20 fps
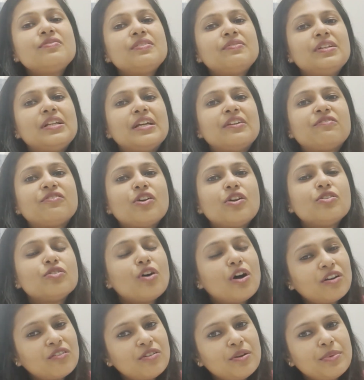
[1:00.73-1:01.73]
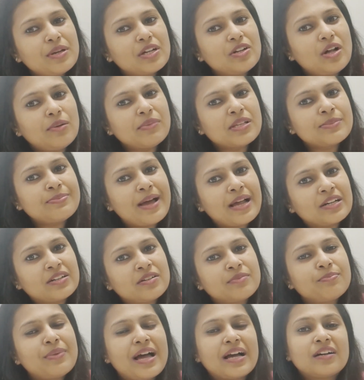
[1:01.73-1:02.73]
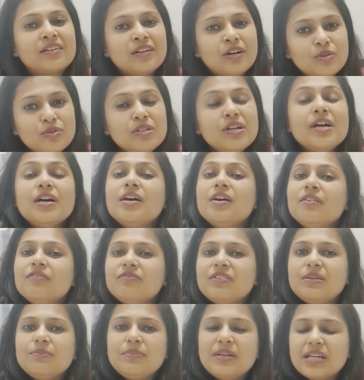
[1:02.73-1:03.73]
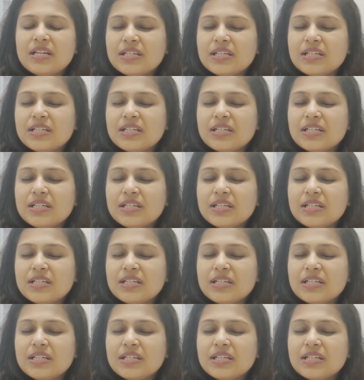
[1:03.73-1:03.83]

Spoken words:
If you're not from economic background, we may